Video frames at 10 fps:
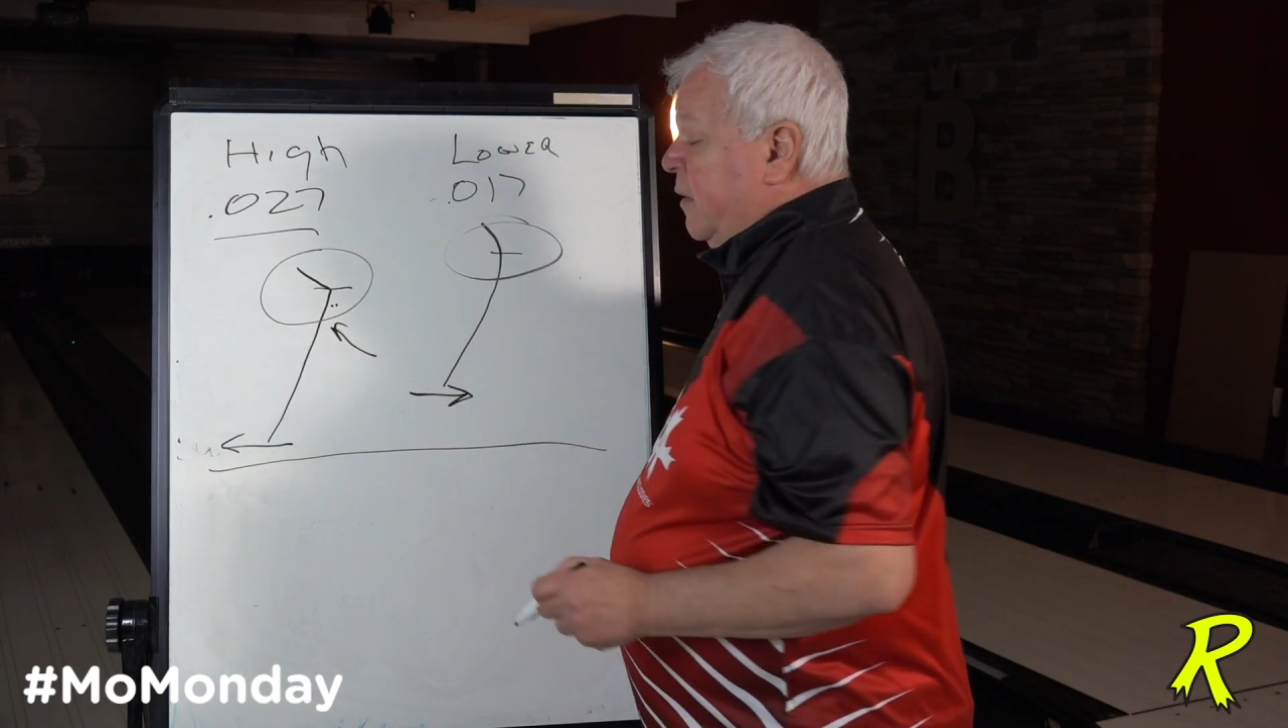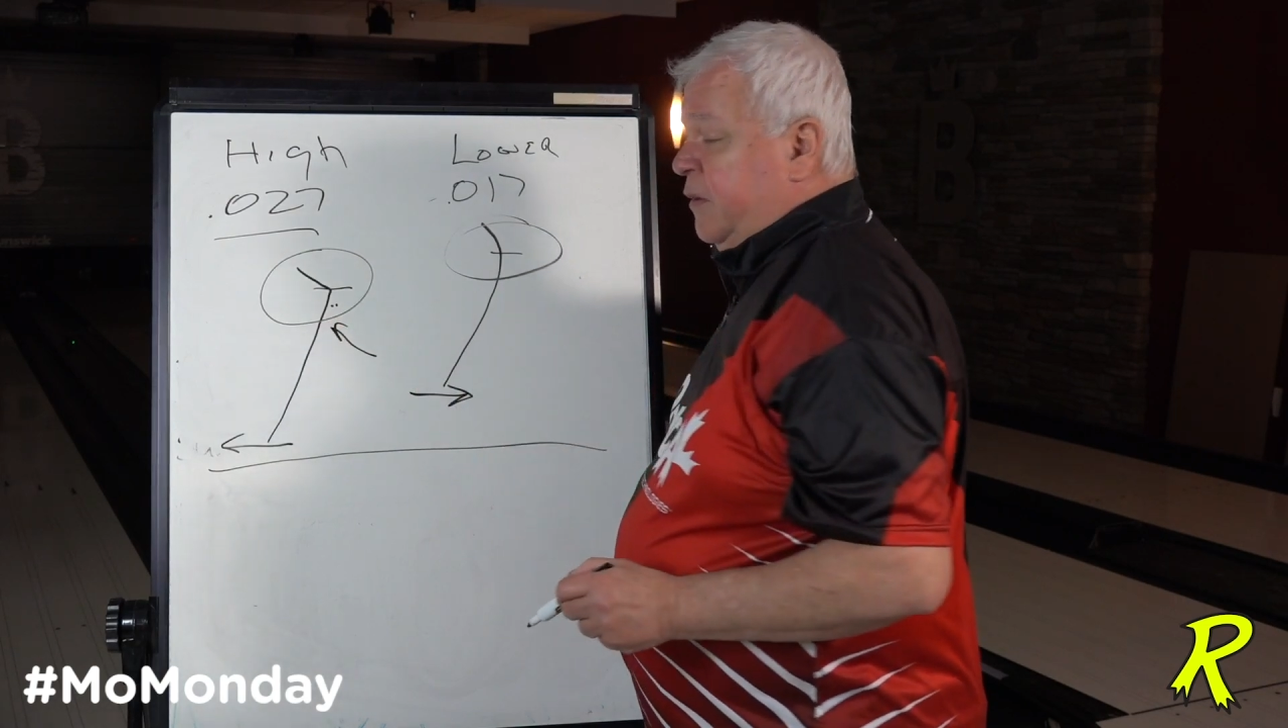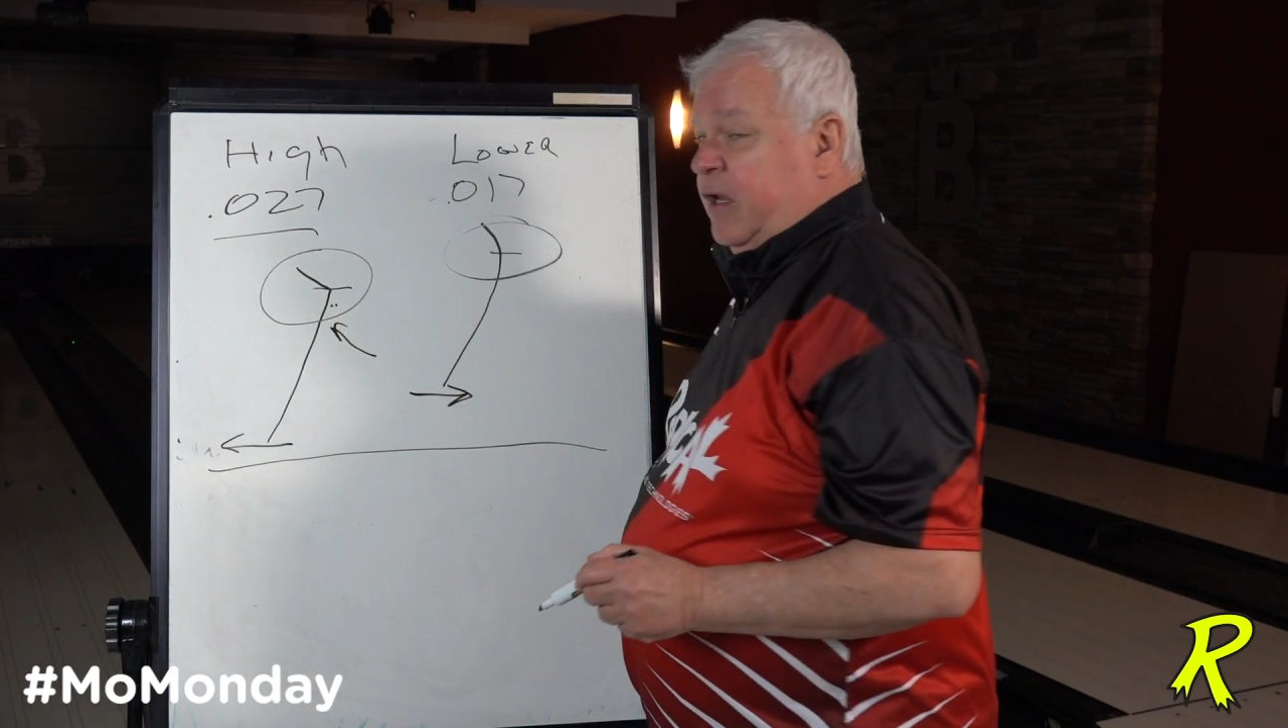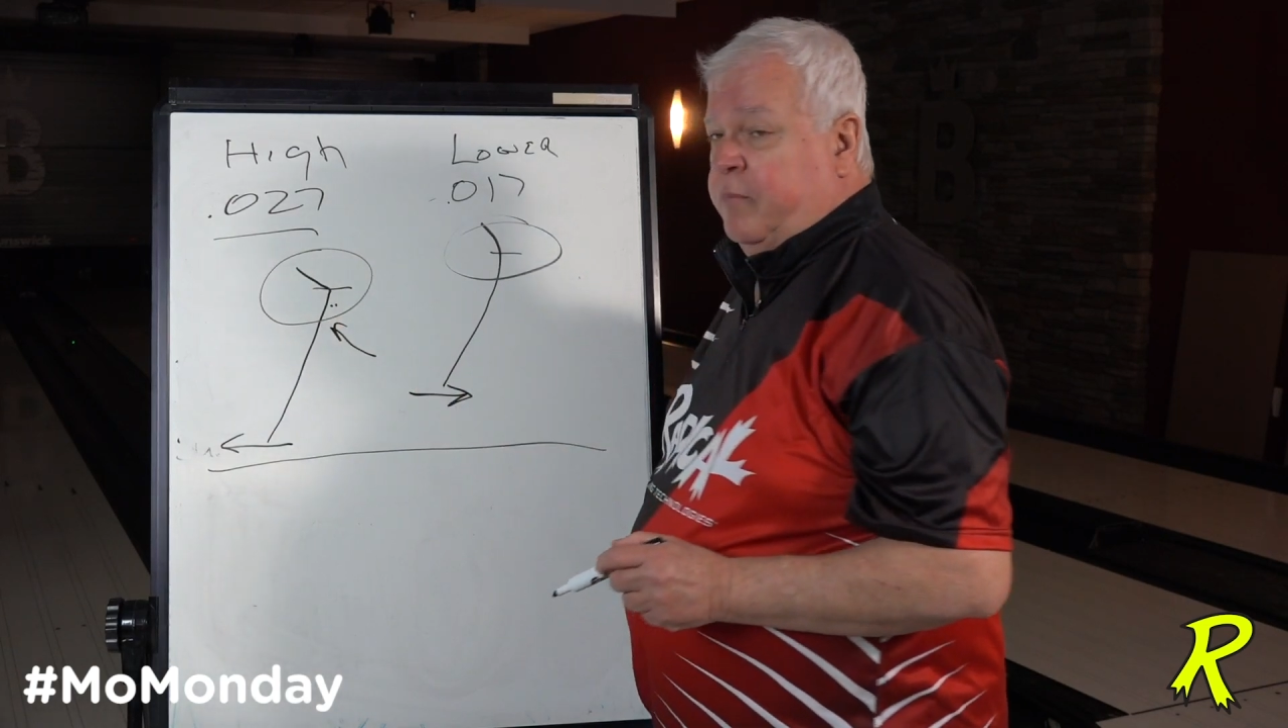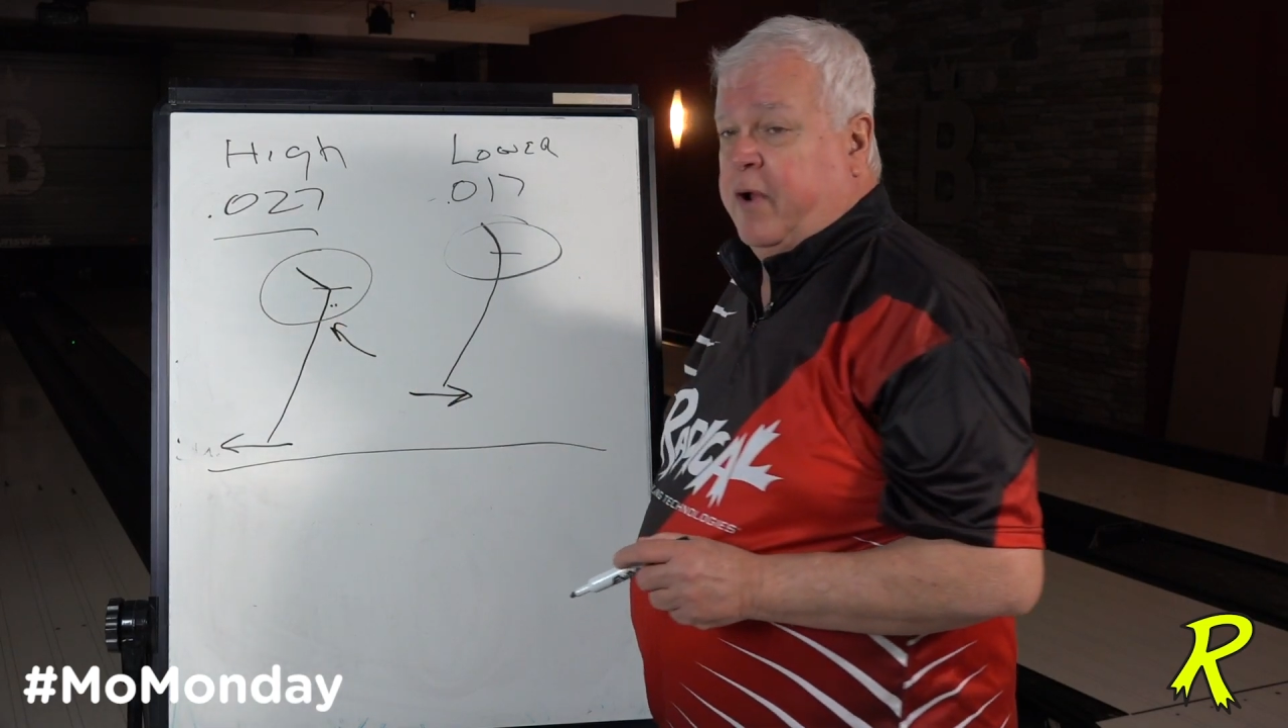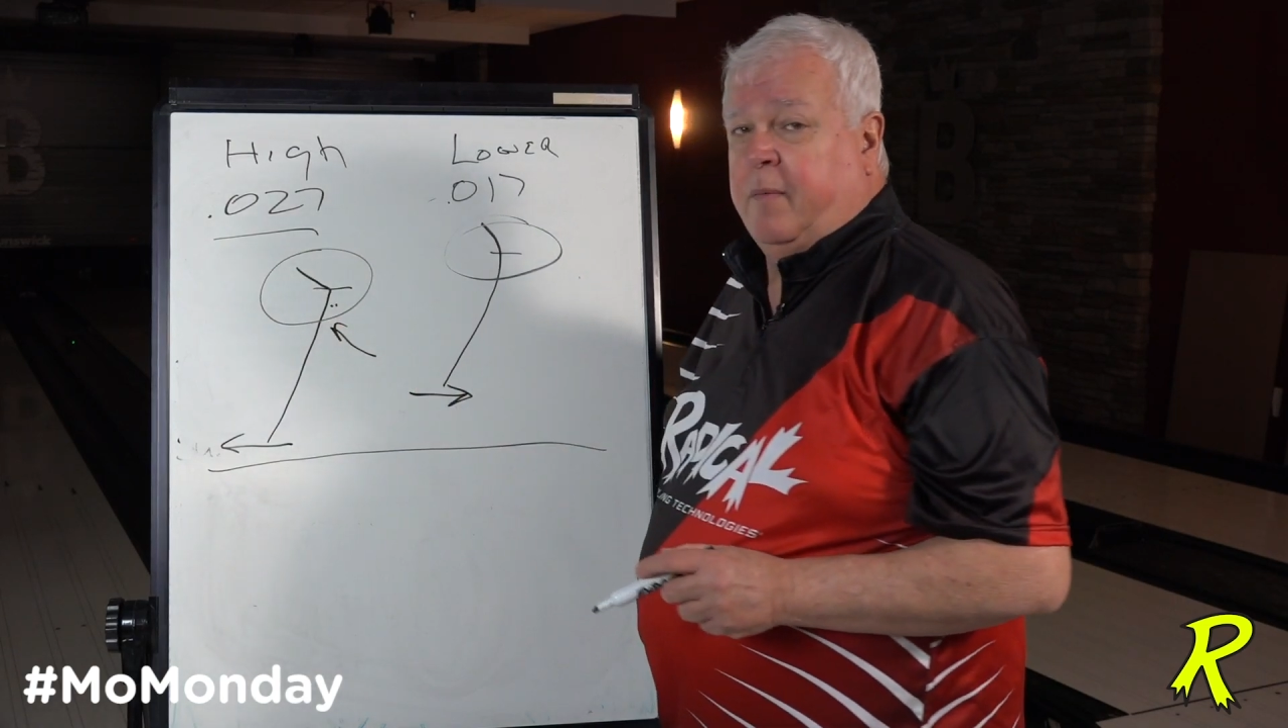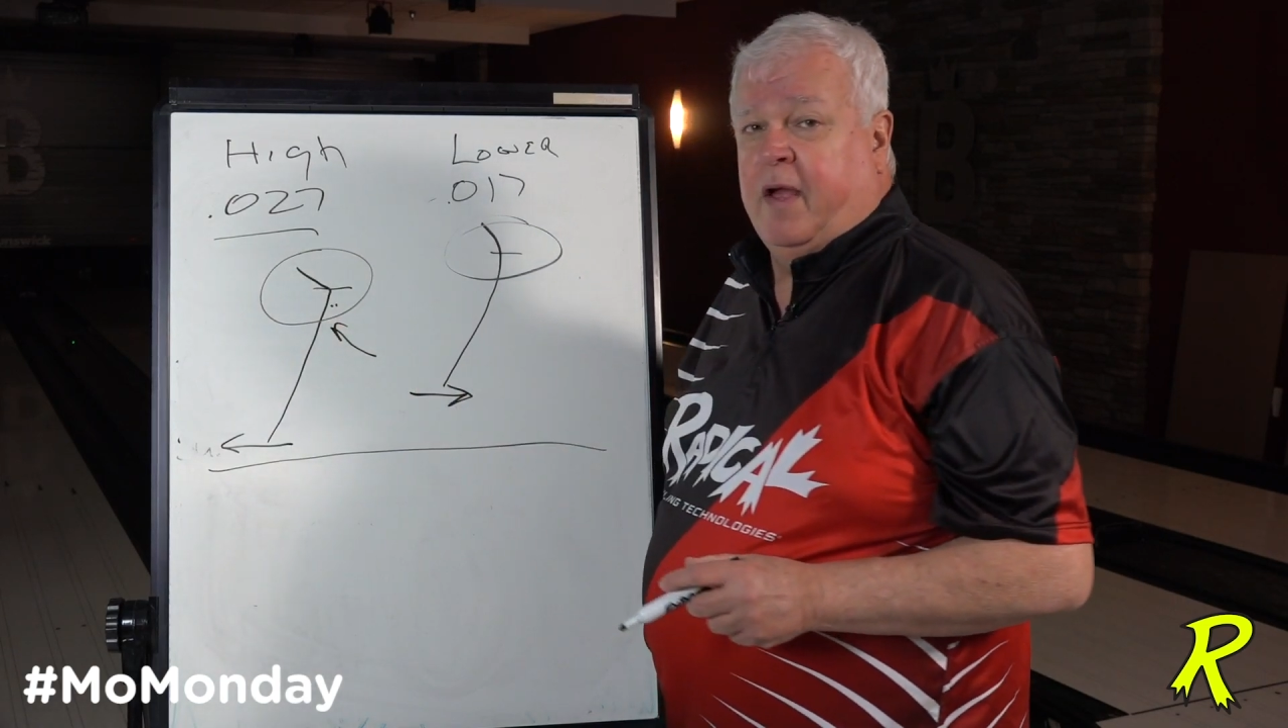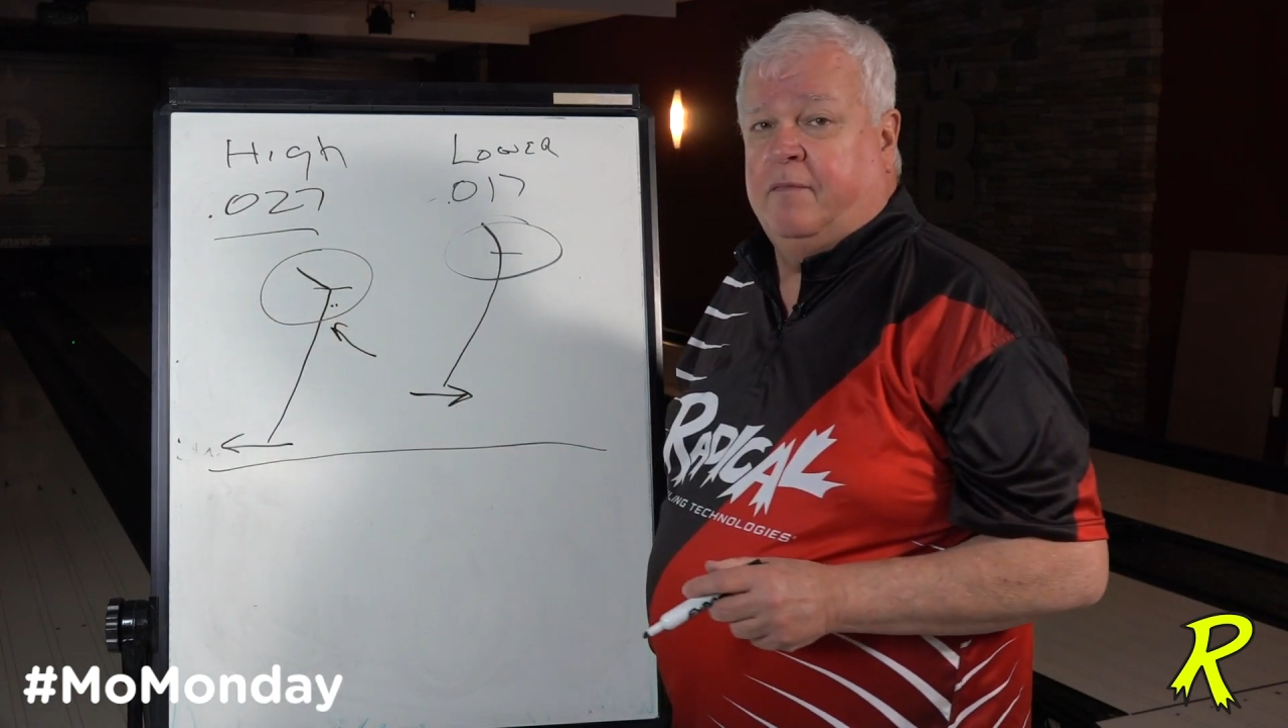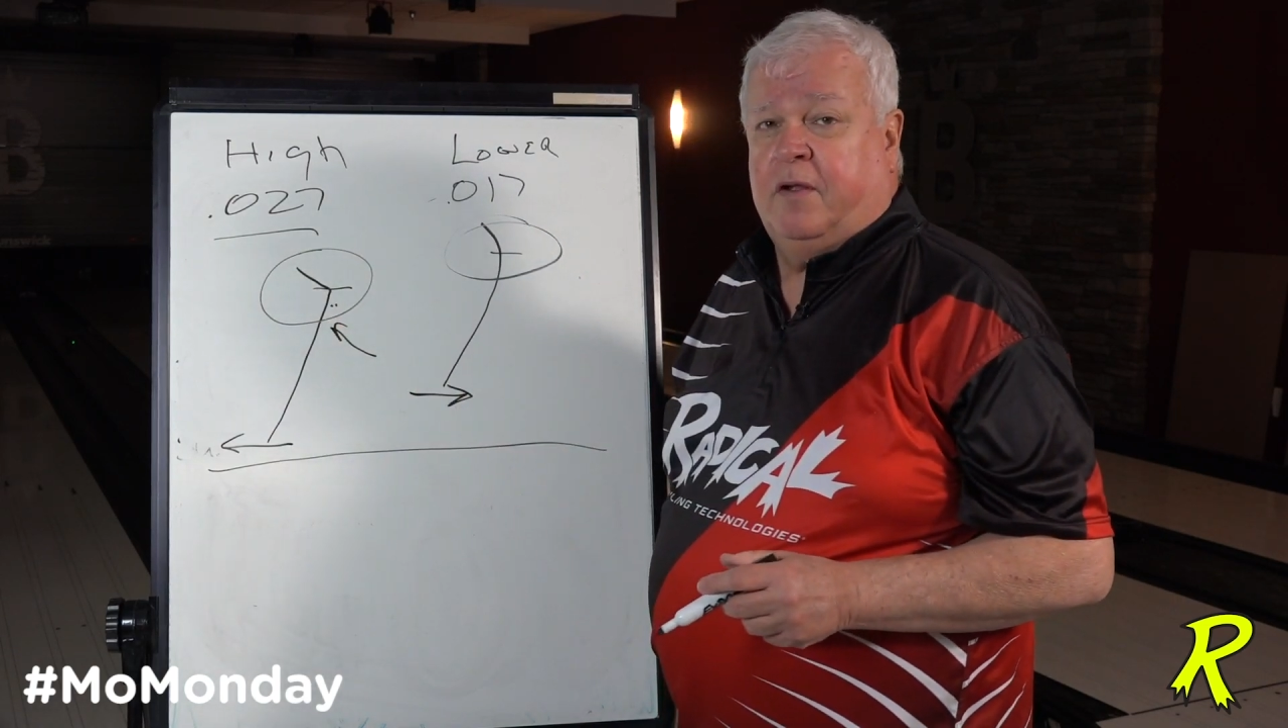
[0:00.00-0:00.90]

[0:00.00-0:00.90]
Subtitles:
you're going to probably have